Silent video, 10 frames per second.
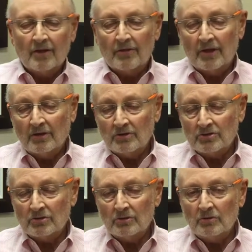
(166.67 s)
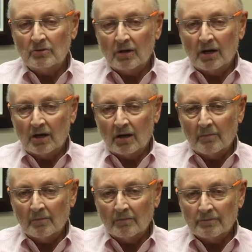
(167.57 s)
than to
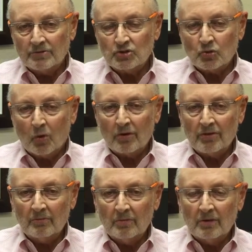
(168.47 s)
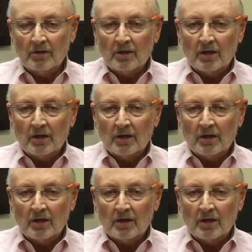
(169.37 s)
store them,